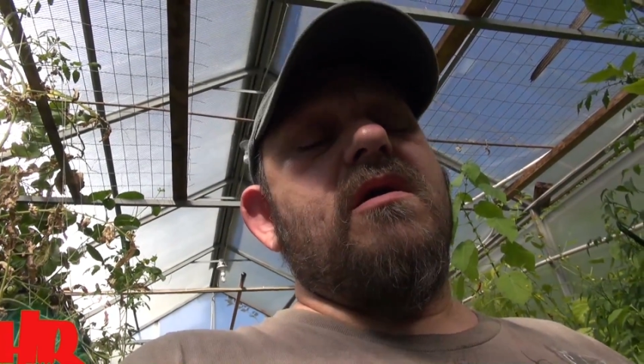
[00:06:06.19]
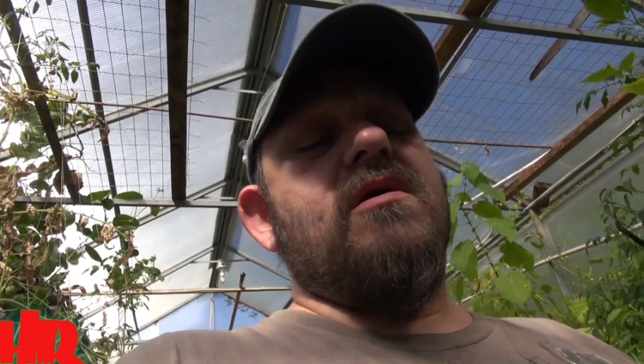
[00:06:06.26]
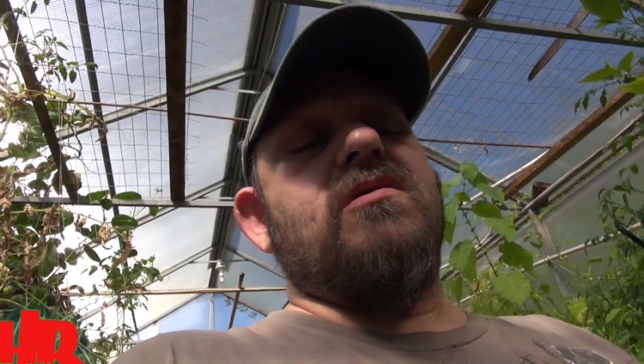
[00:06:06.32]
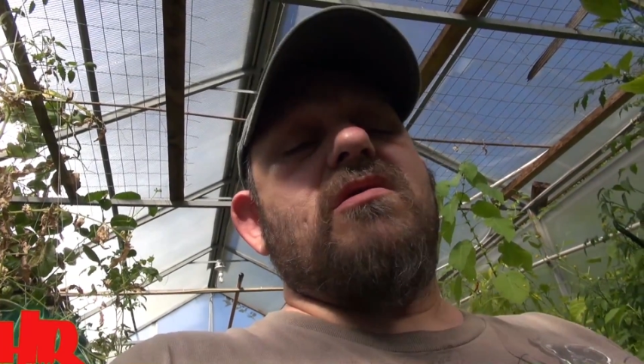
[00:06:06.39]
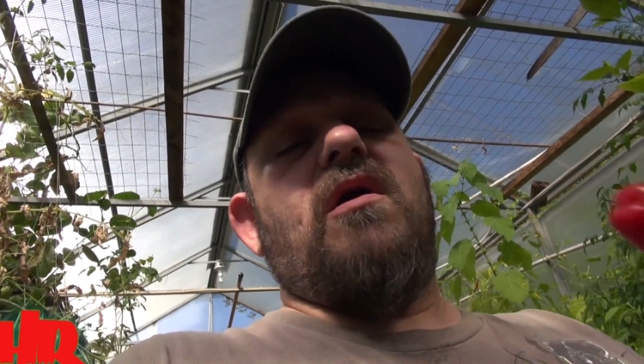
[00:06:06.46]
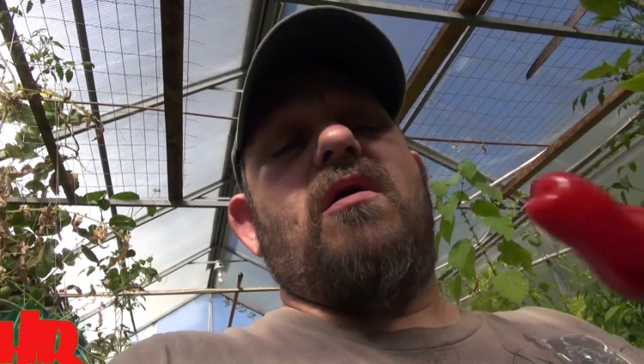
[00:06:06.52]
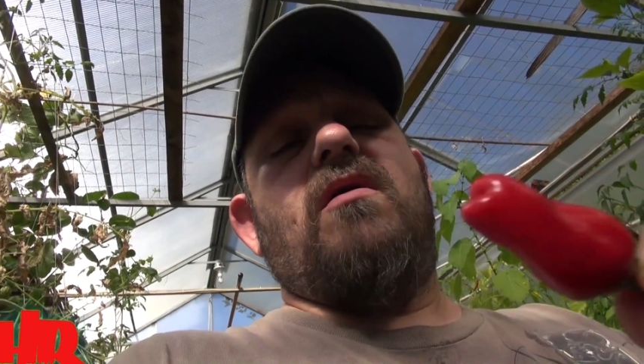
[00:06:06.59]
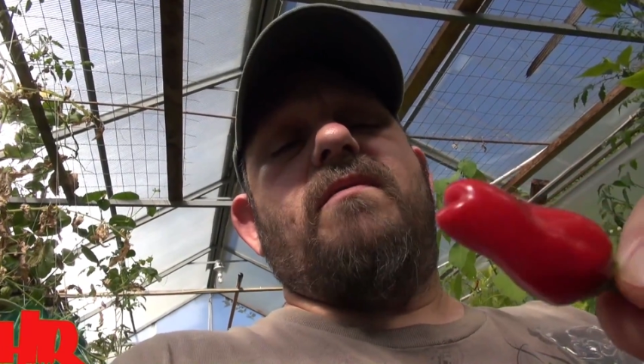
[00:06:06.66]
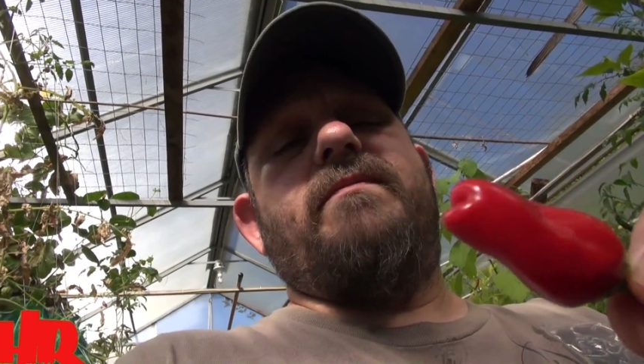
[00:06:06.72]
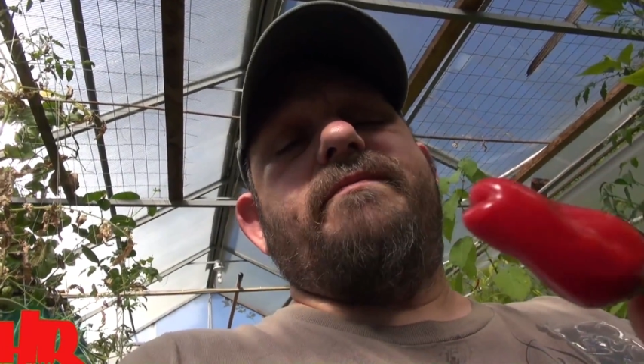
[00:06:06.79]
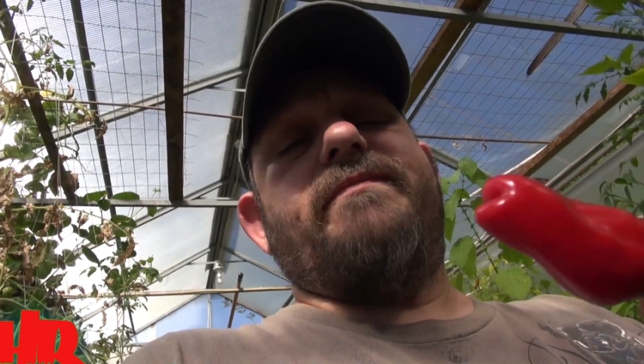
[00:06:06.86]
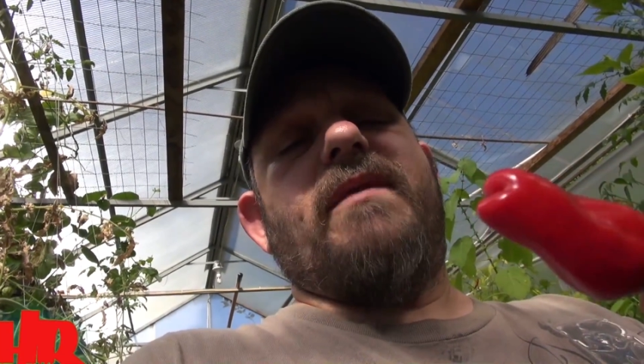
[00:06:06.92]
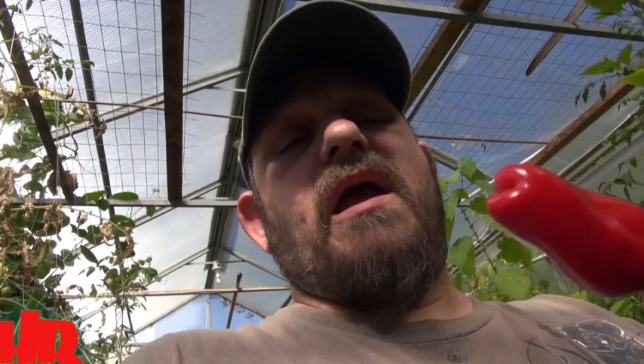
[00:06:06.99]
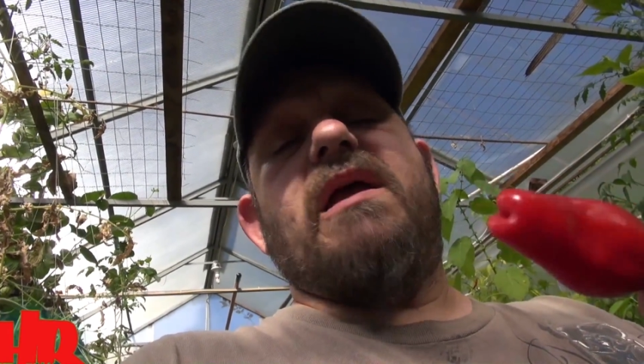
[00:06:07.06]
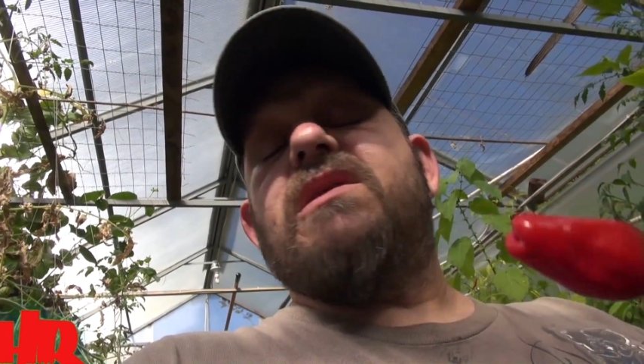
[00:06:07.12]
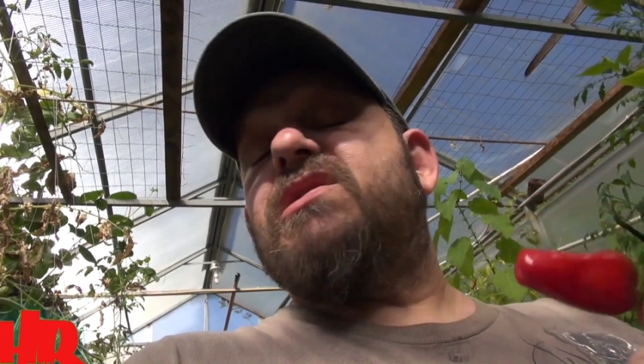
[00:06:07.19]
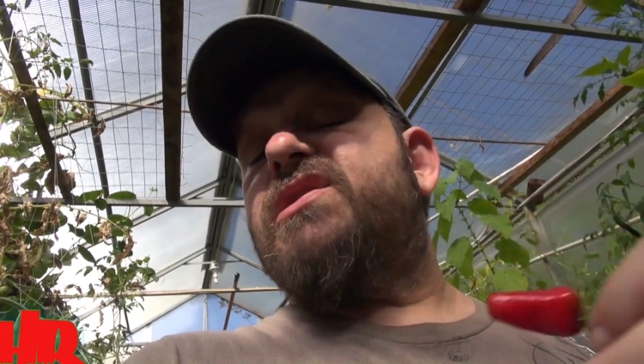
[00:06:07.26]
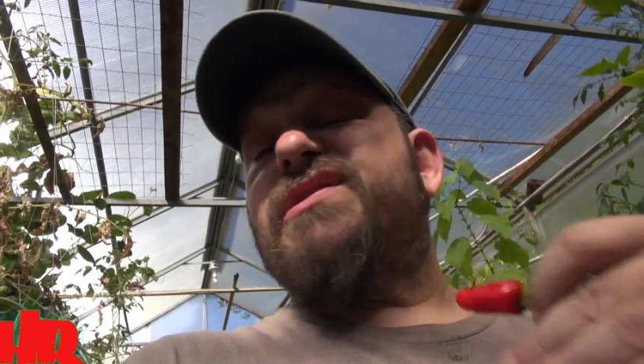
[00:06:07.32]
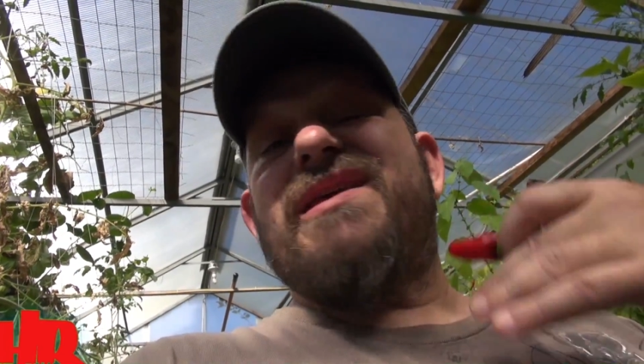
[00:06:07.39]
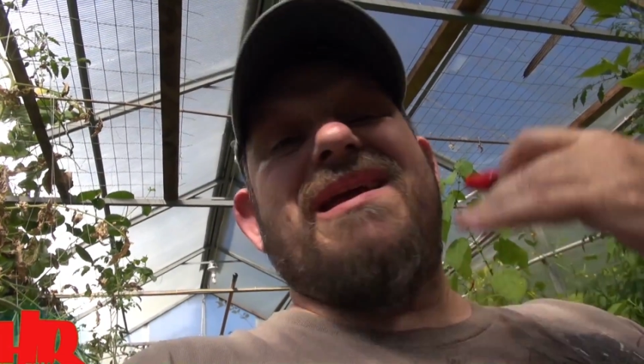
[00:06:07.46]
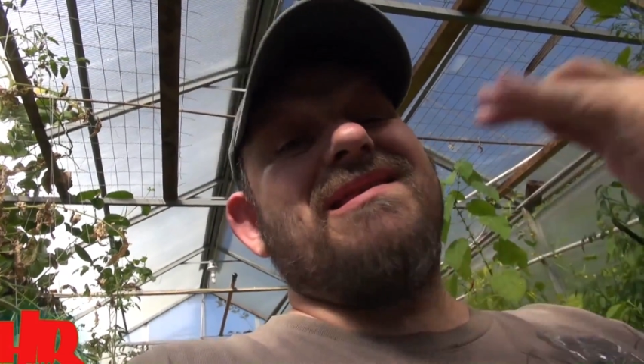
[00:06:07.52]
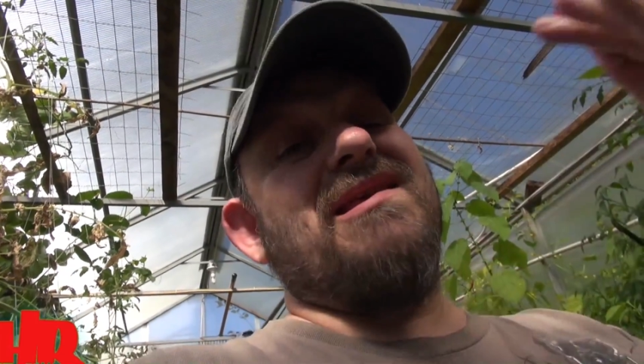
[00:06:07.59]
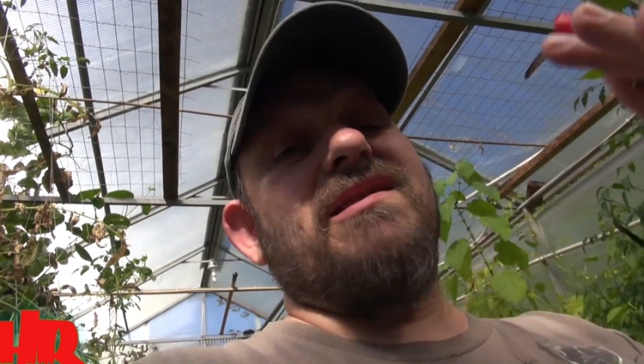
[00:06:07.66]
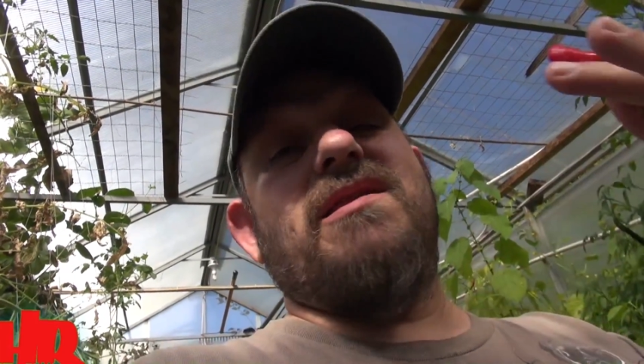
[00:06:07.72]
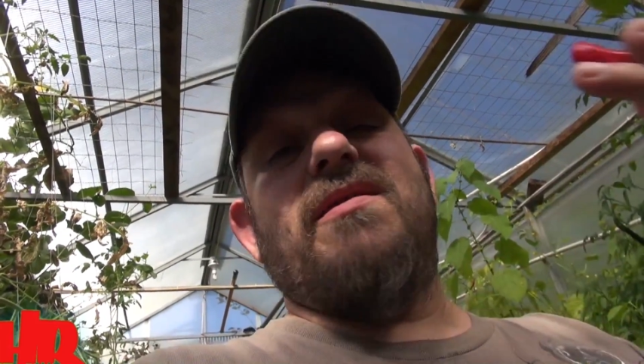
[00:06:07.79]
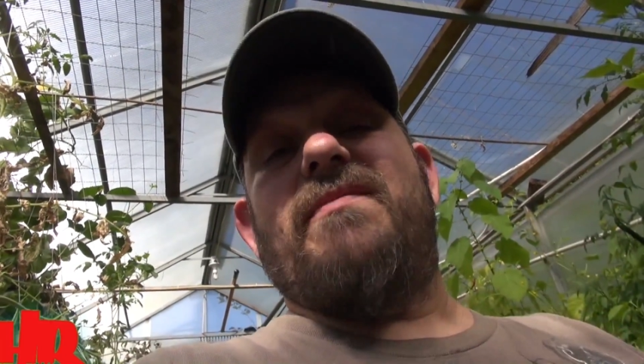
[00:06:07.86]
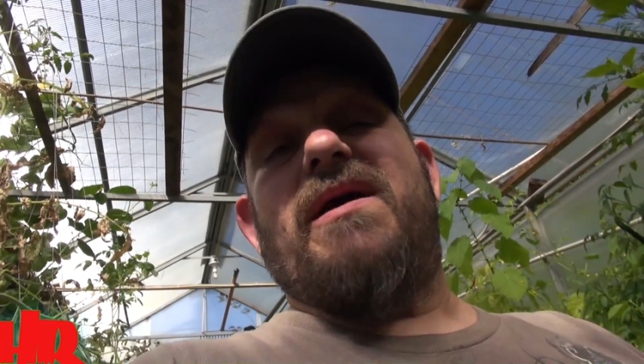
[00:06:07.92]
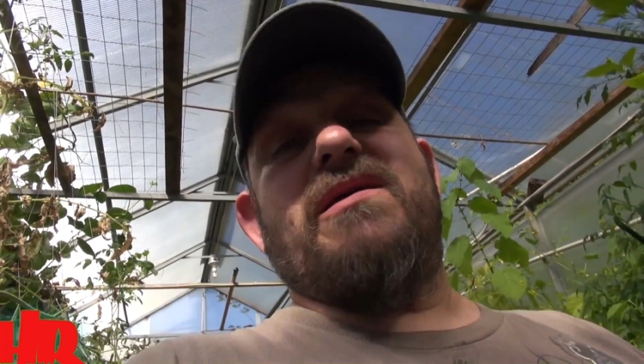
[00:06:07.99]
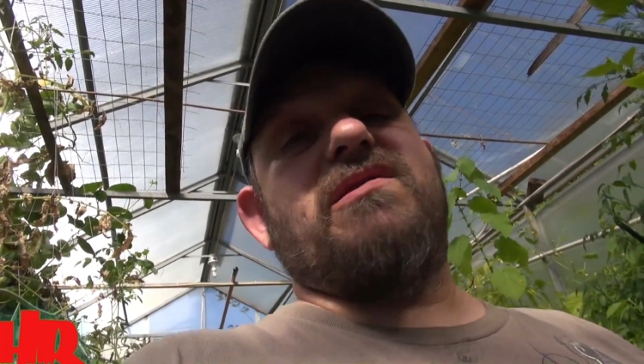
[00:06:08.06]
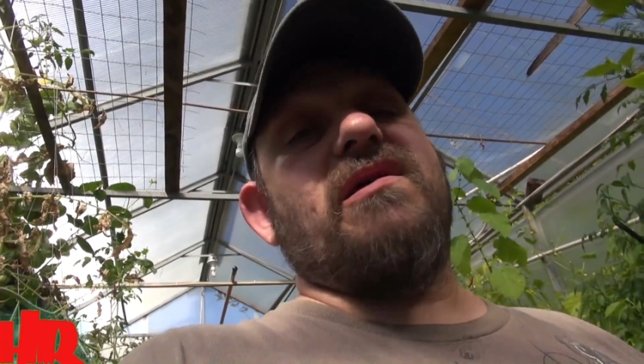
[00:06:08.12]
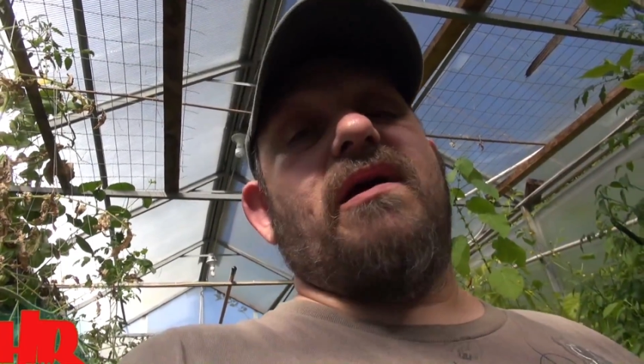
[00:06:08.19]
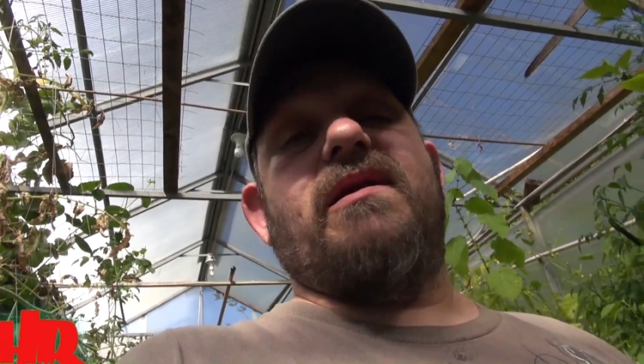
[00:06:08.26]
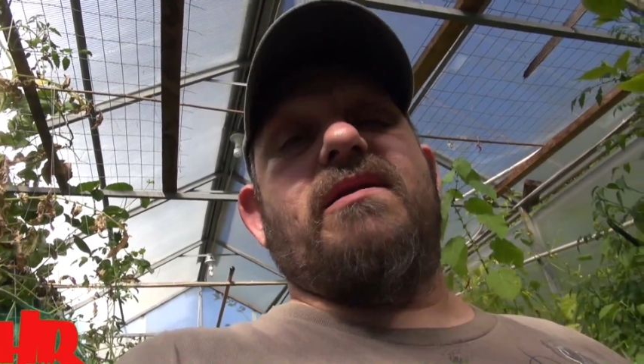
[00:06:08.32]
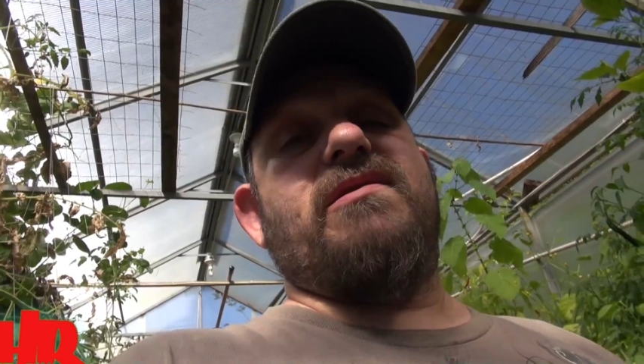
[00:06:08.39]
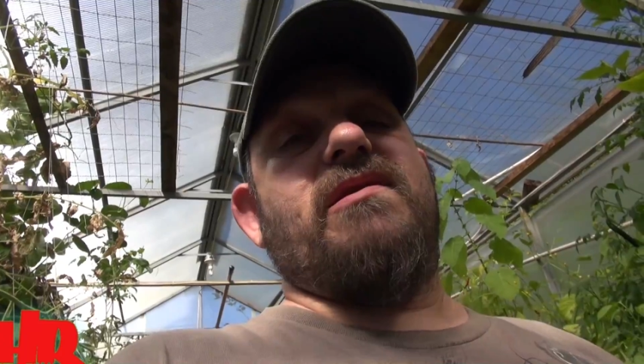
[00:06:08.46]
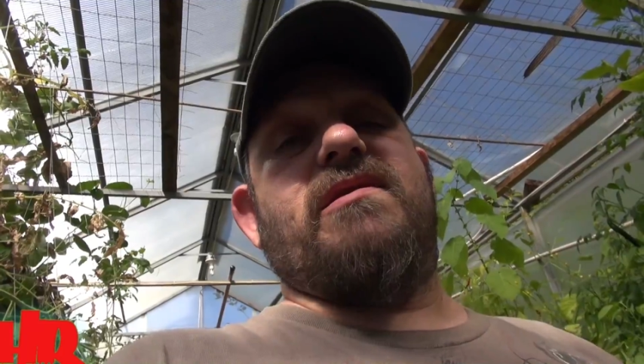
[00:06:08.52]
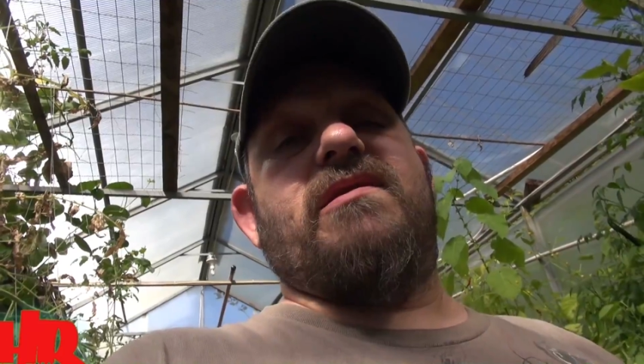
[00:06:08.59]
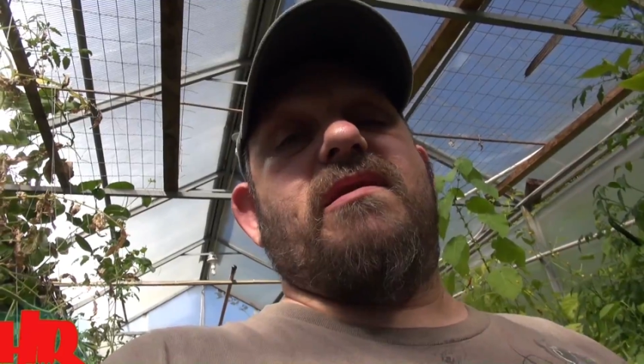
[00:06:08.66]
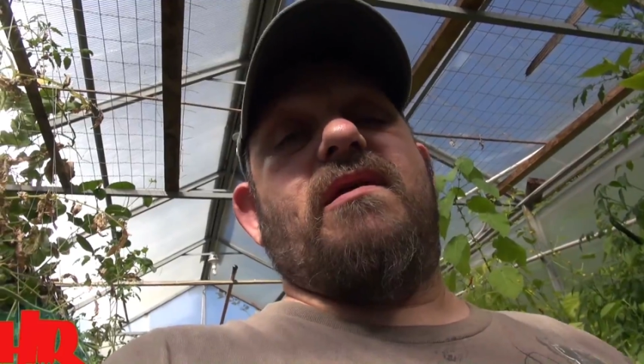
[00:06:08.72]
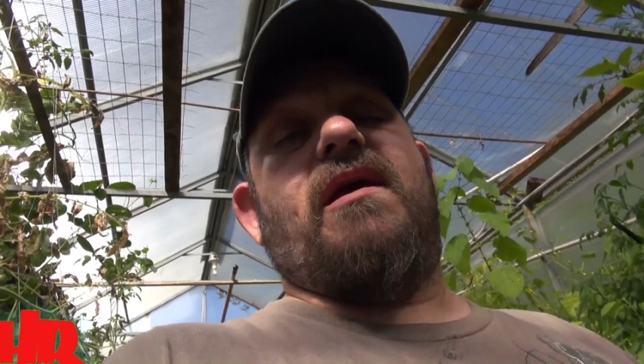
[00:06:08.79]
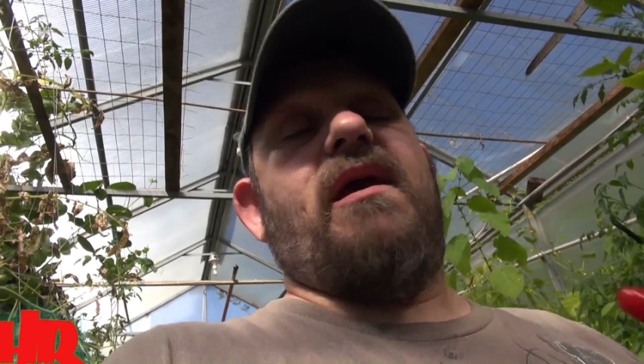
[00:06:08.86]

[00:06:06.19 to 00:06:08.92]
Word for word: So it just gets into my sinuses